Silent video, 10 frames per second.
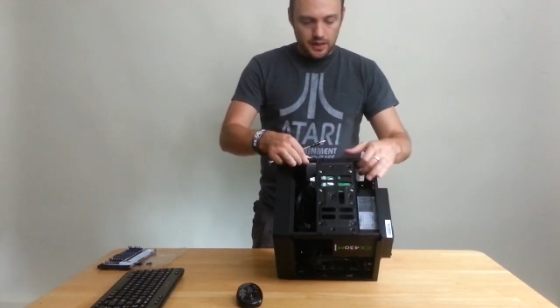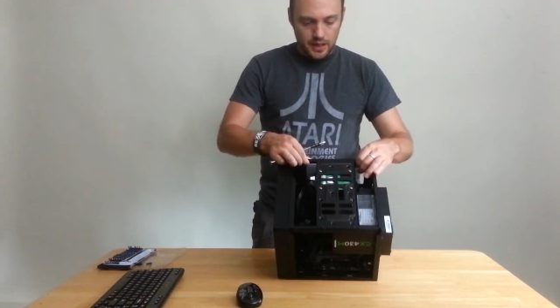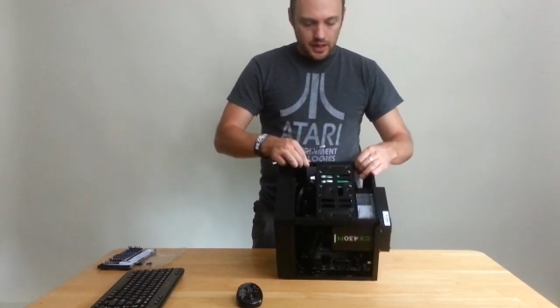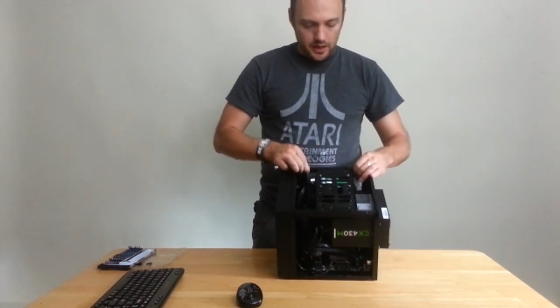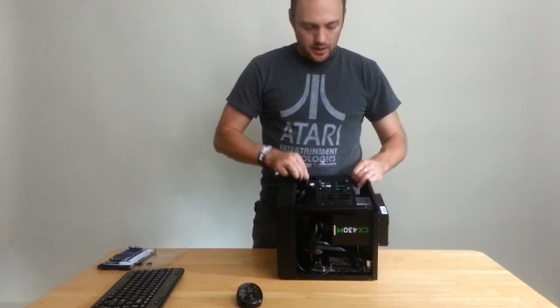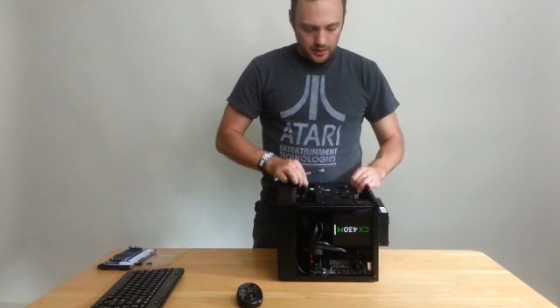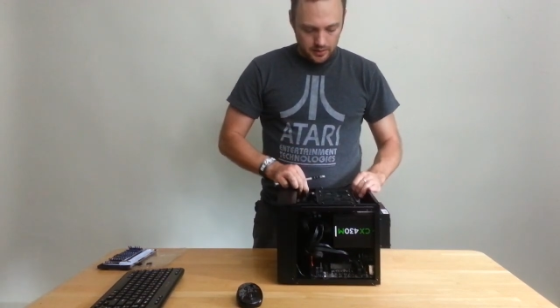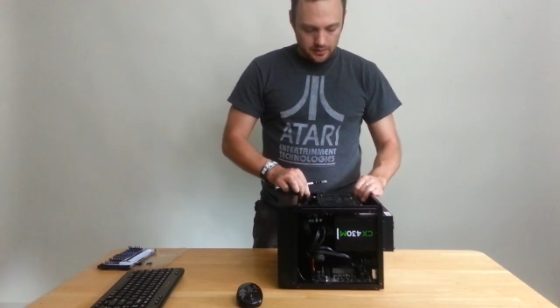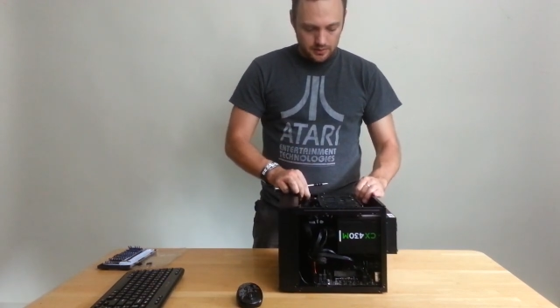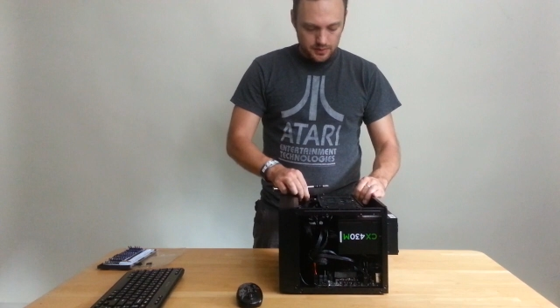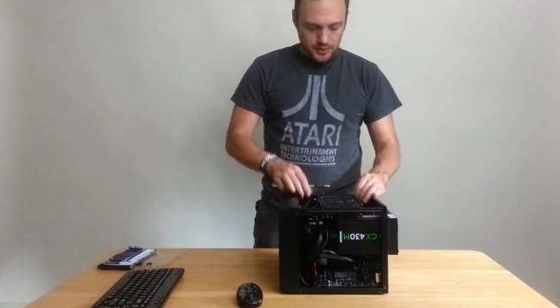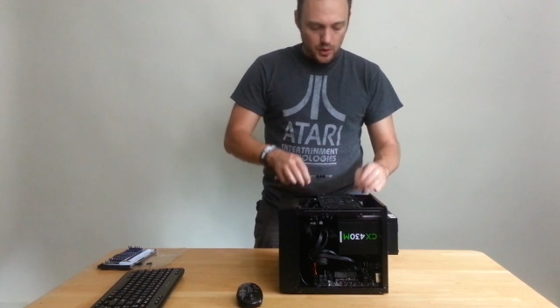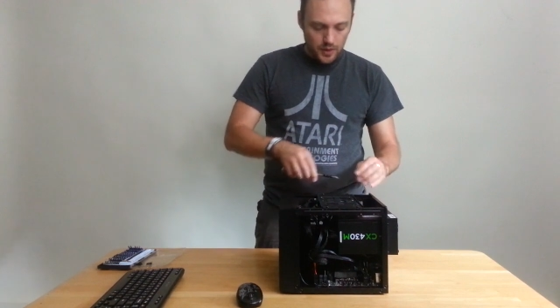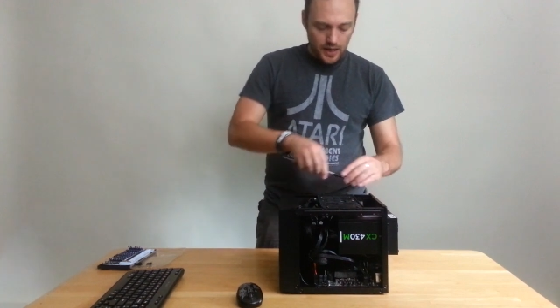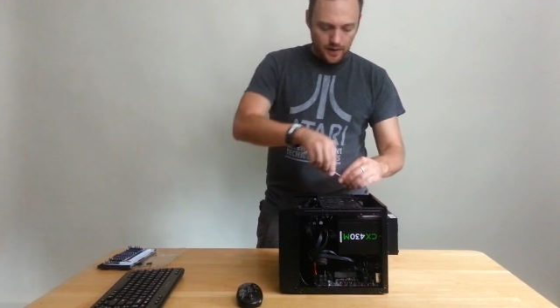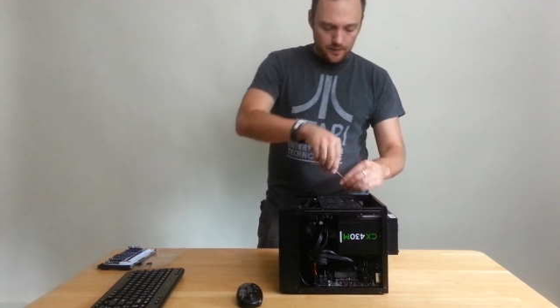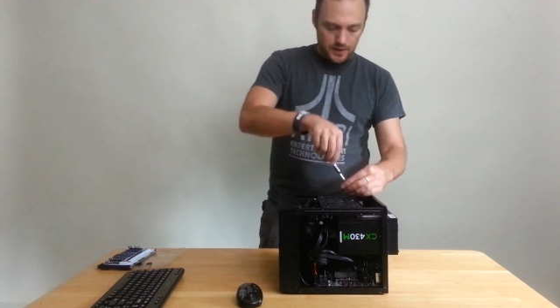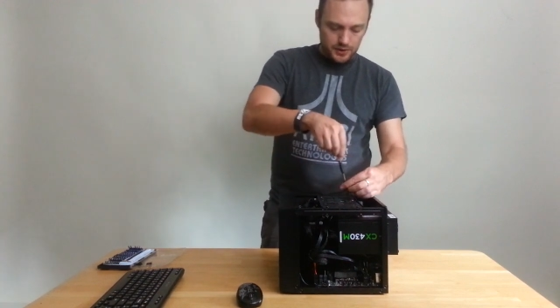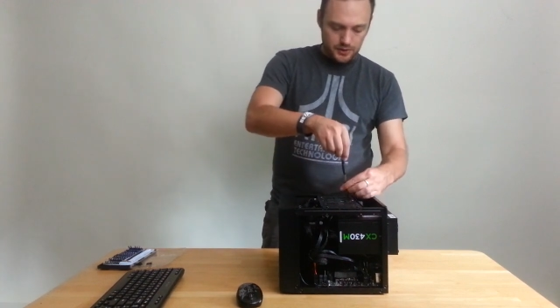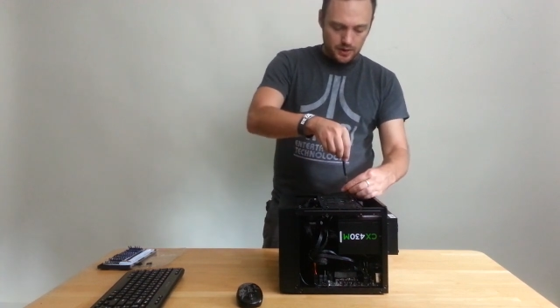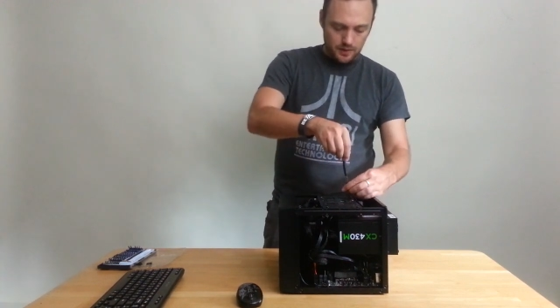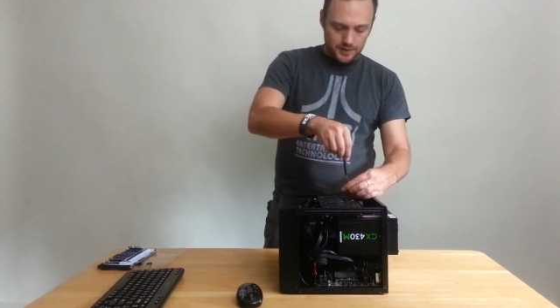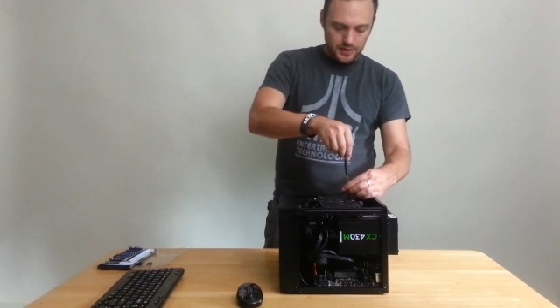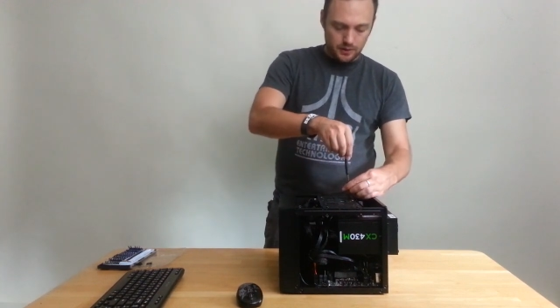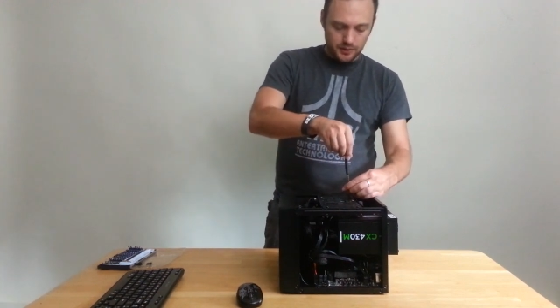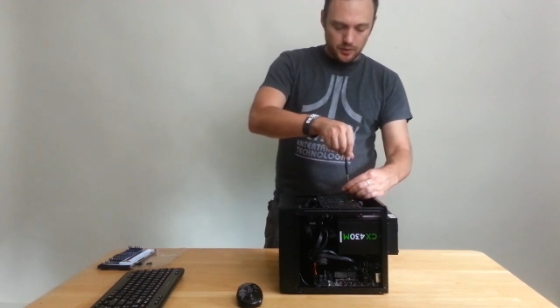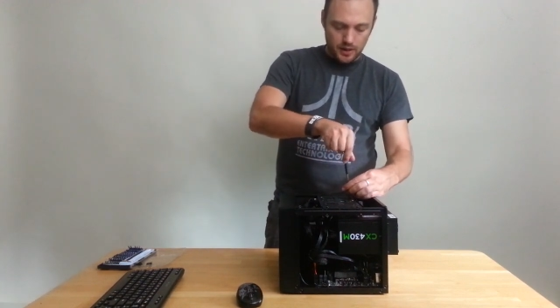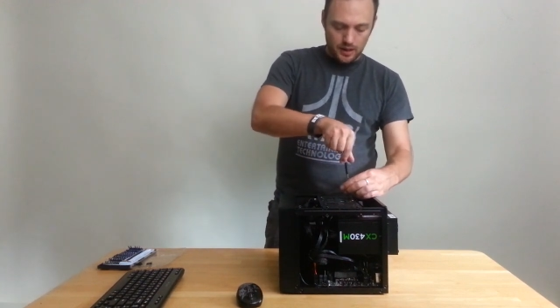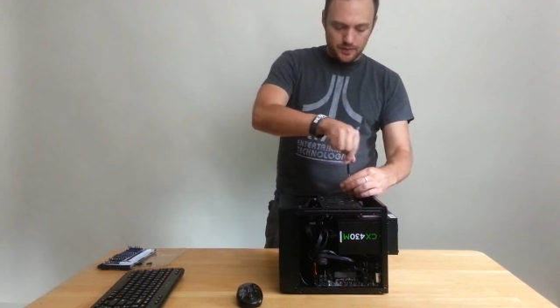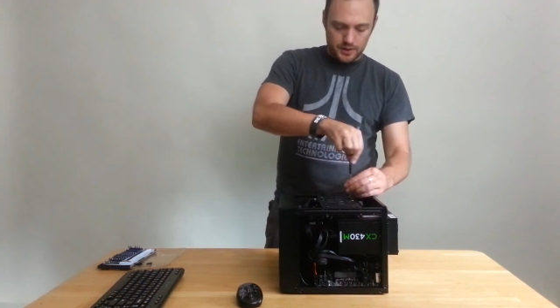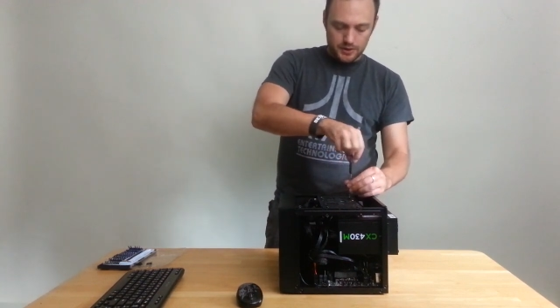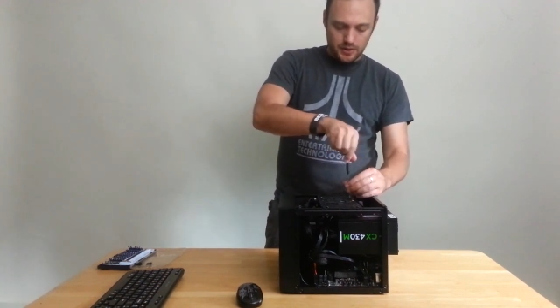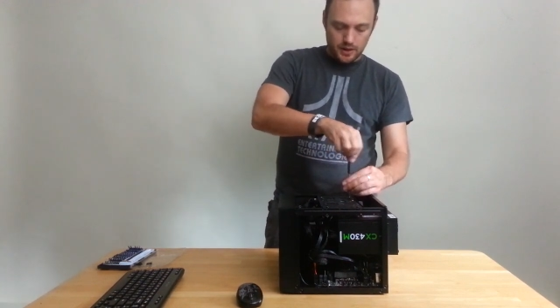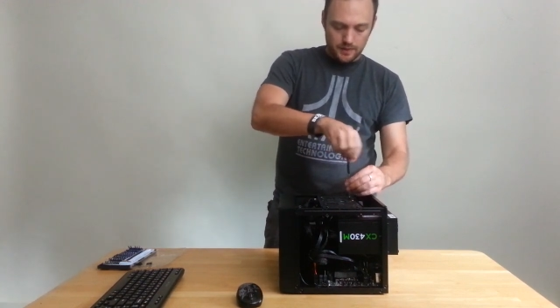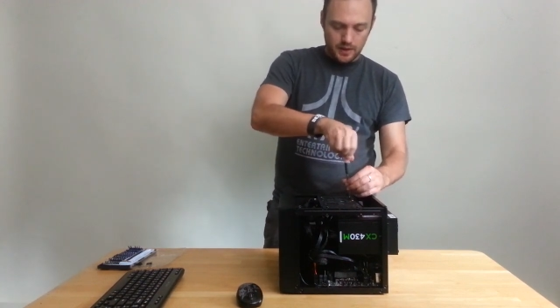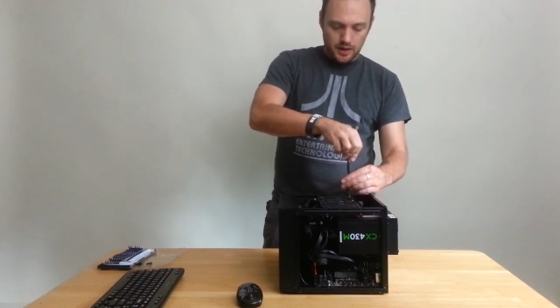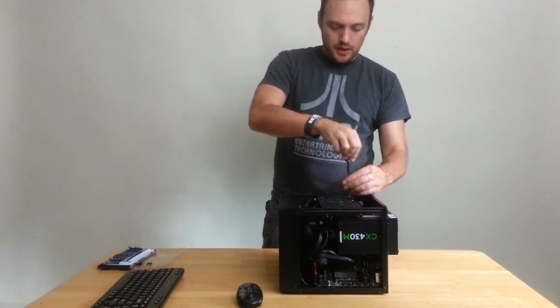a 2.5-inch drive, a single 2.5-inch drive.